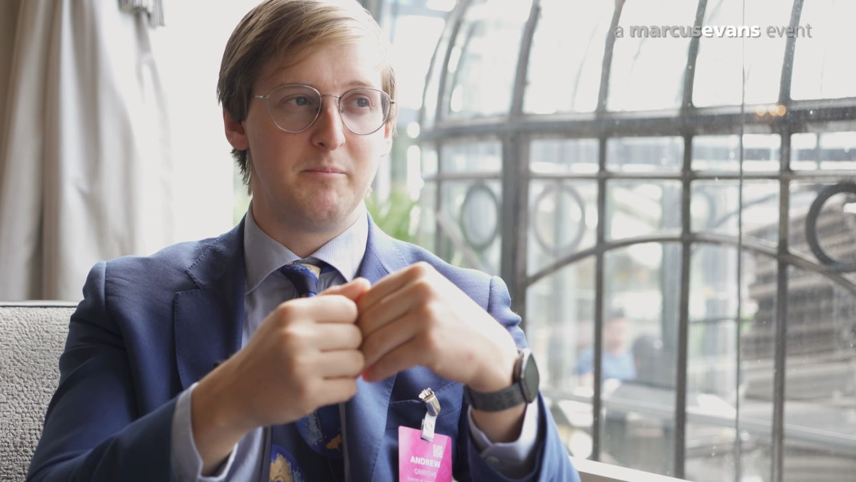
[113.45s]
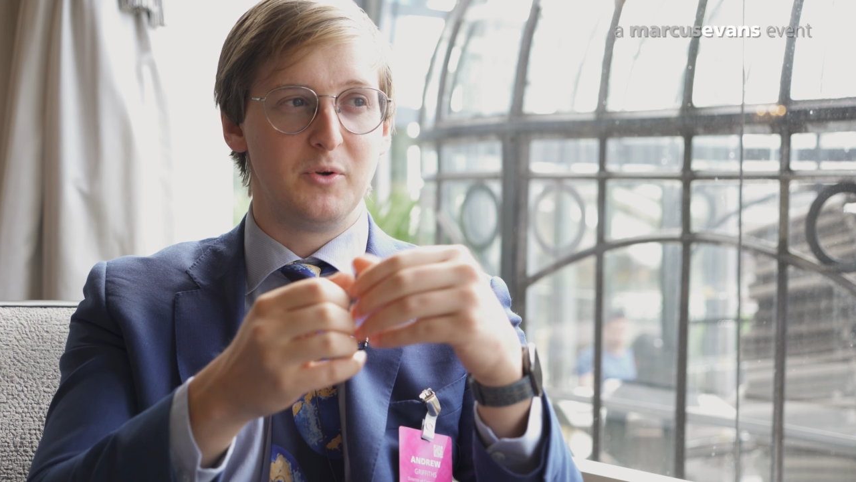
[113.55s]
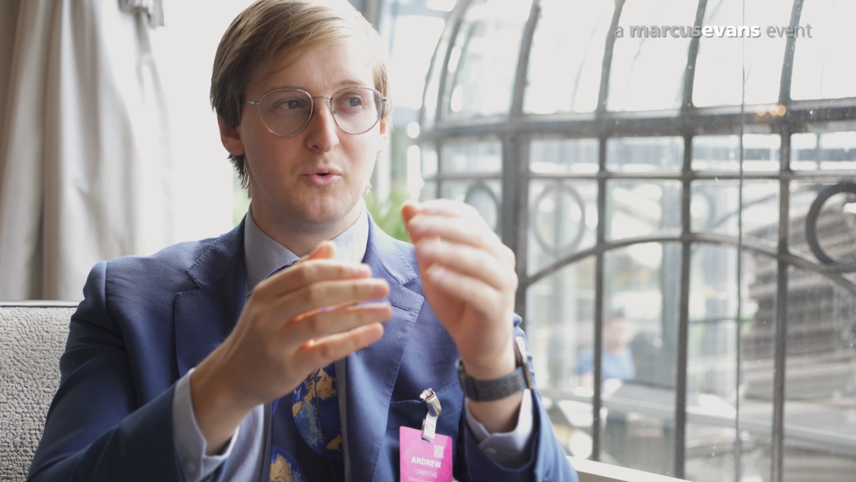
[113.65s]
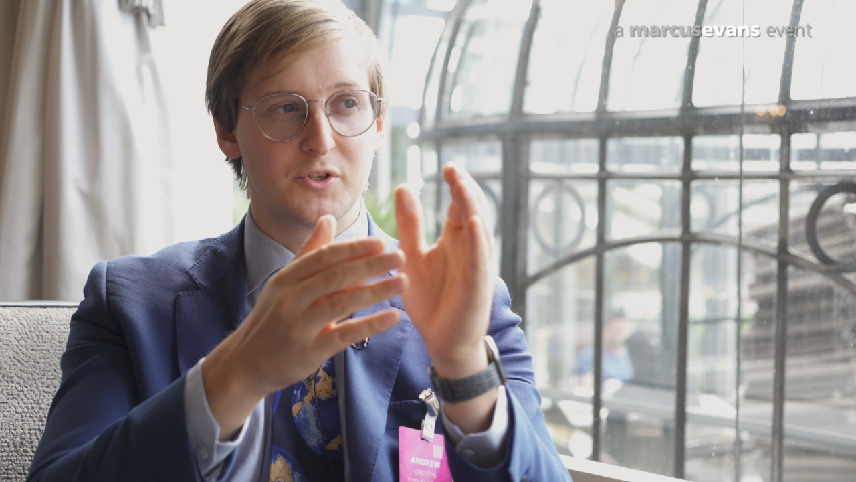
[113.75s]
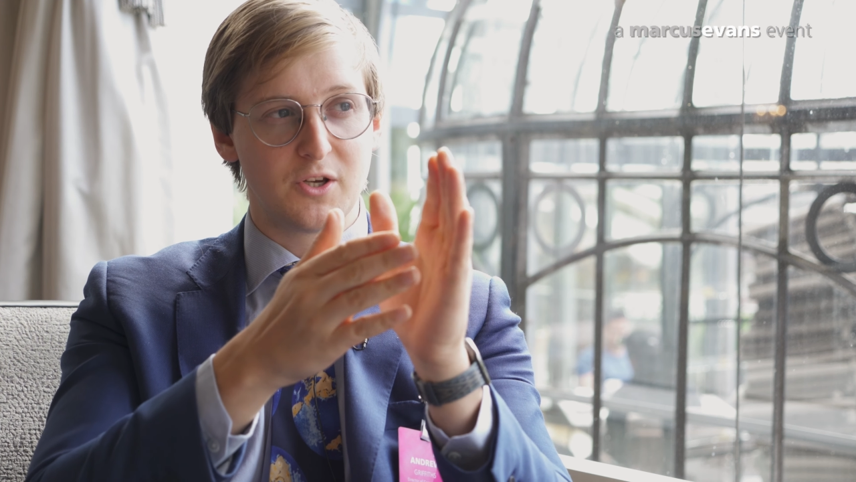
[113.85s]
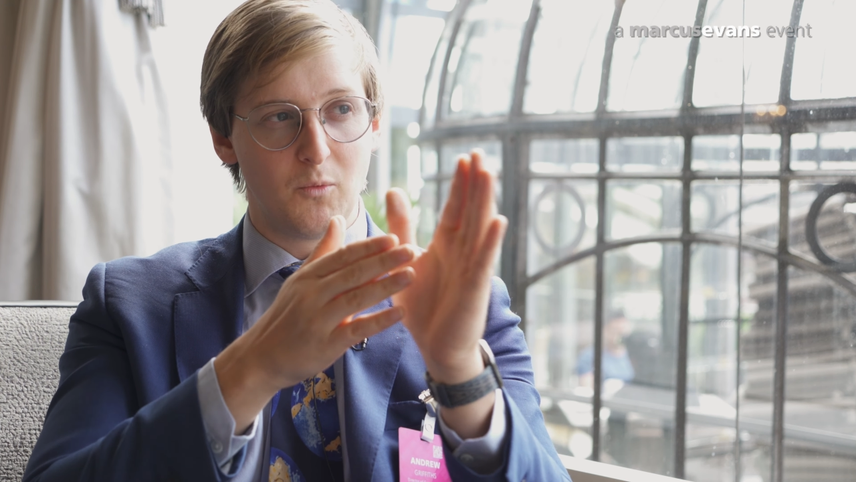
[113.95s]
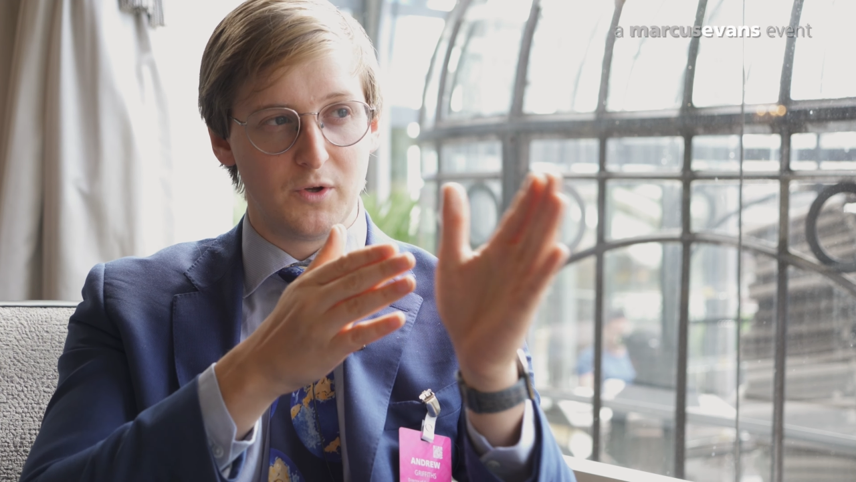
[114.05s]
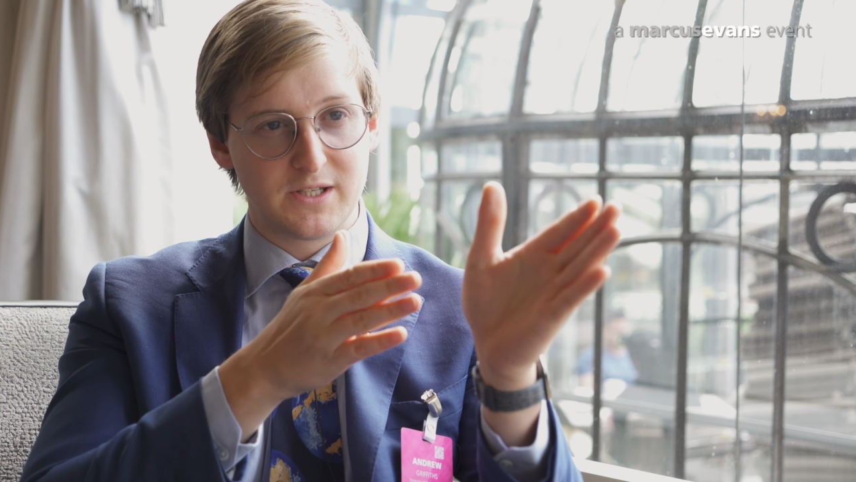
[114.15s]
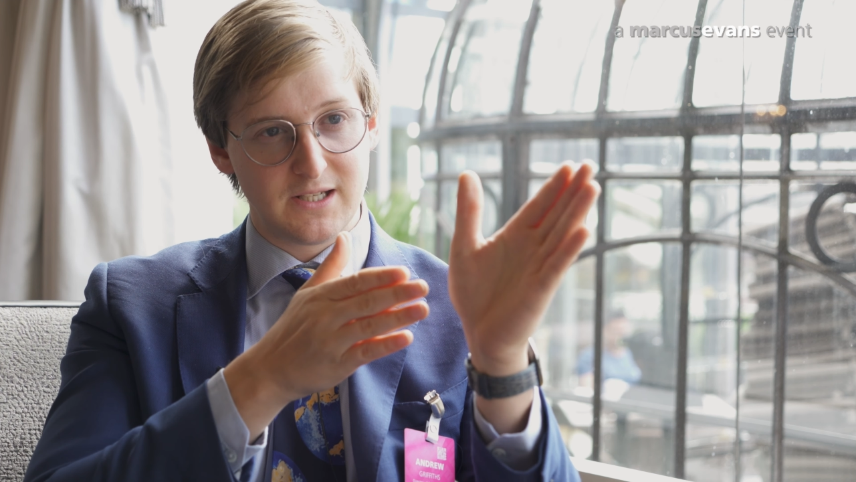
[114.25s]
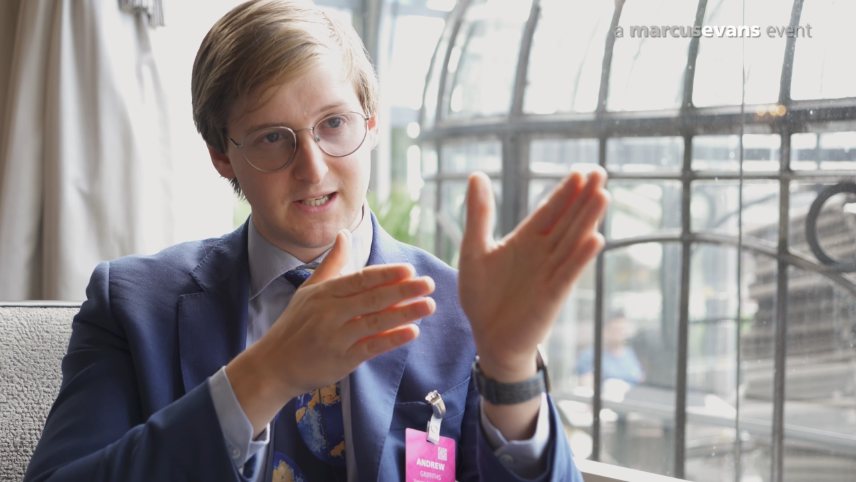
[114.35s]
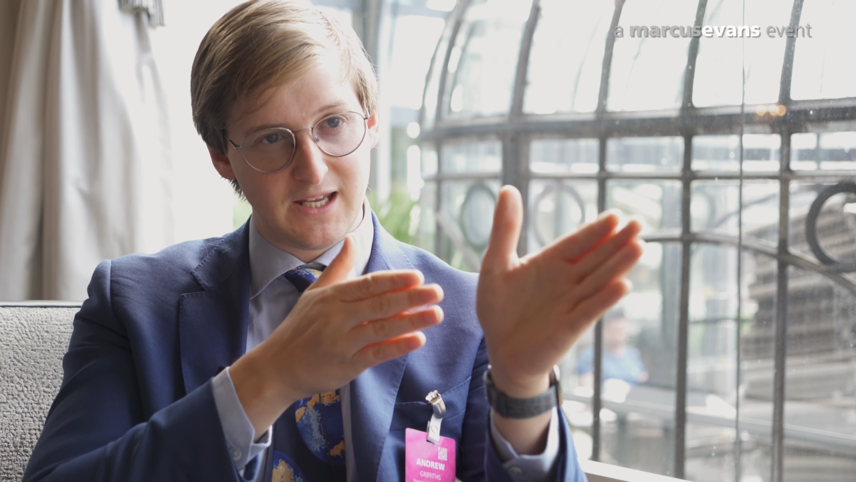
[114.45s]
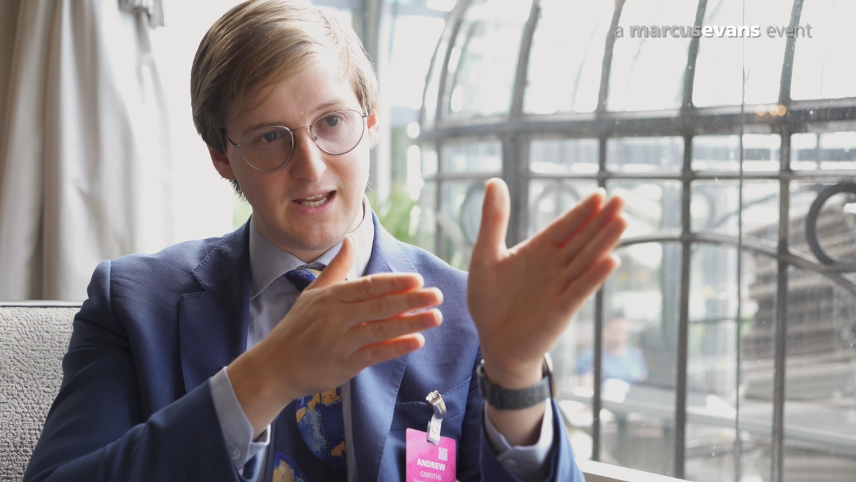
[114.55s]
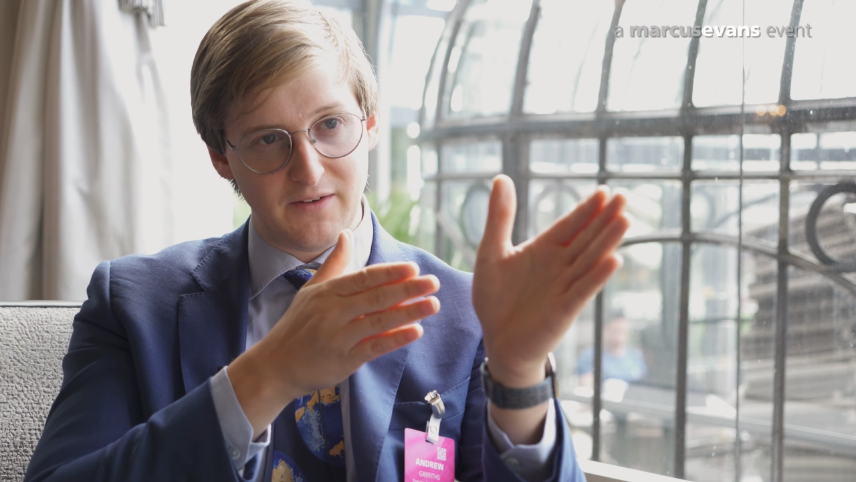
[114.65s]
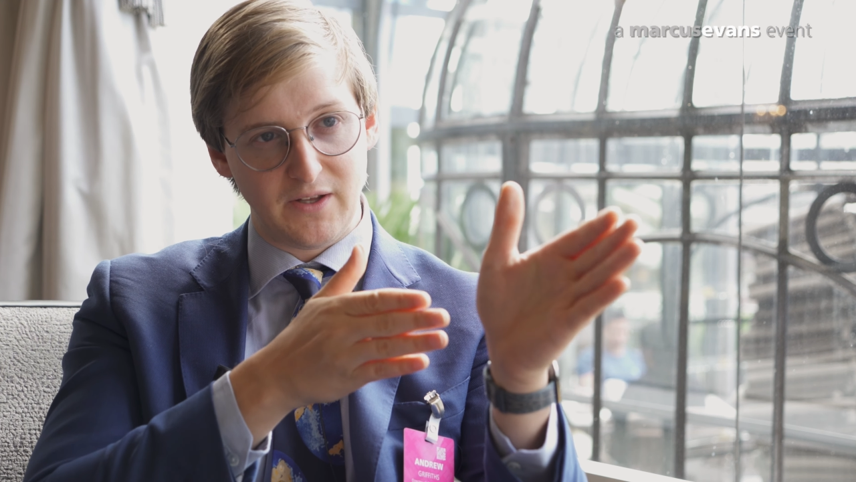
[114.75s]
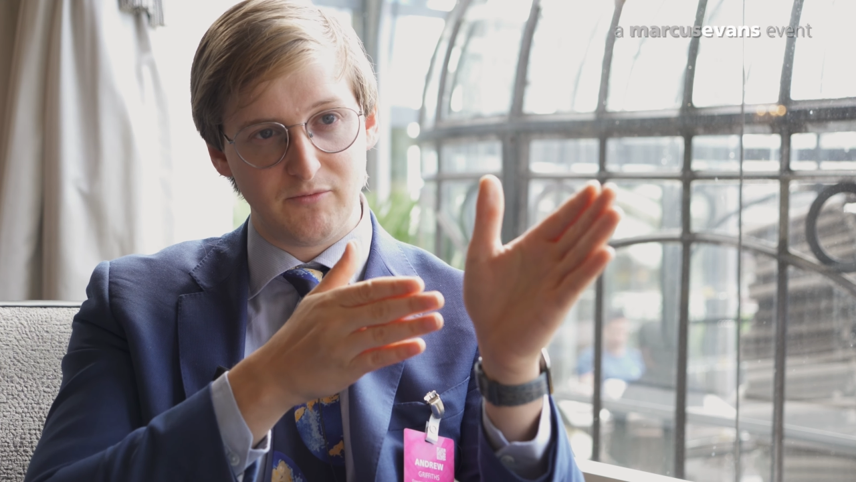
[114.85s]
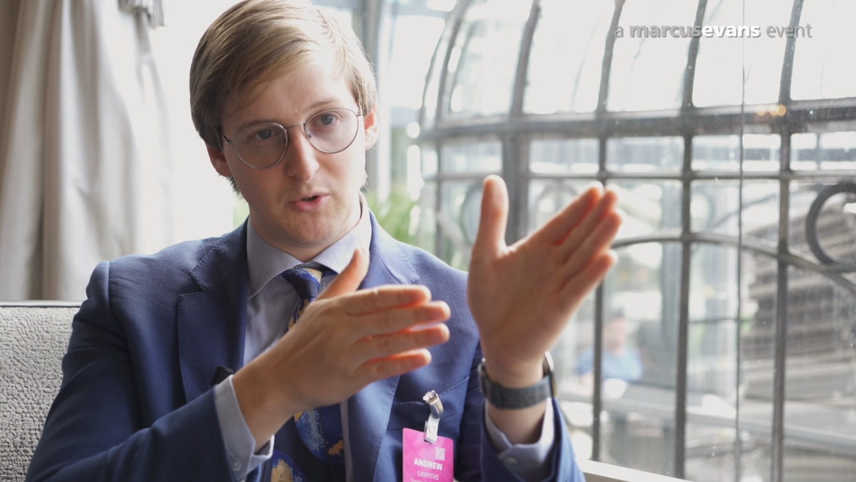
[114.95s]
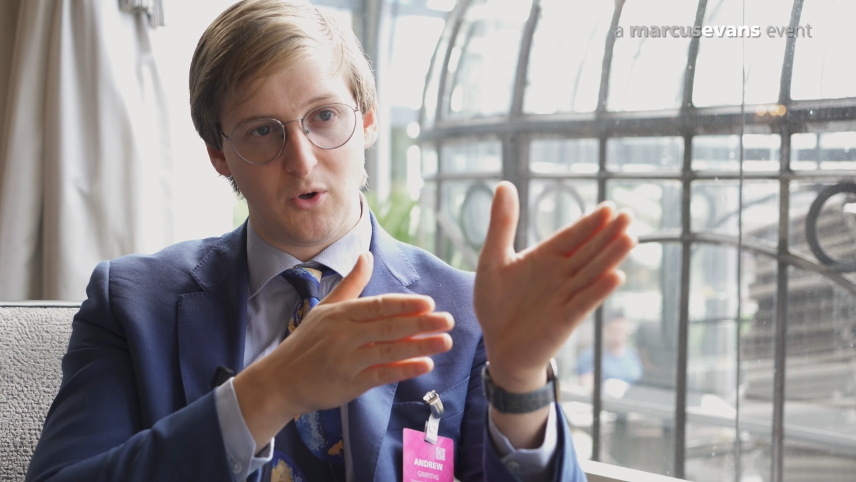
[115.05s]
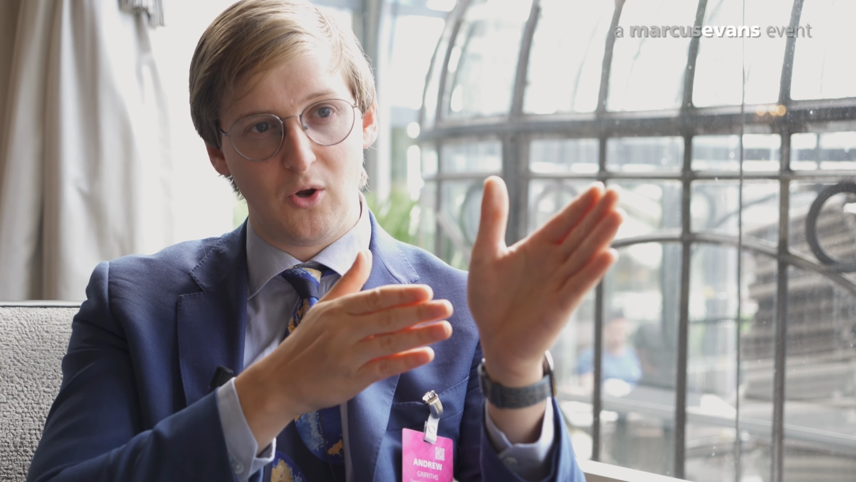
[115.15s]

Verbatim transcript: but also wanting to have that real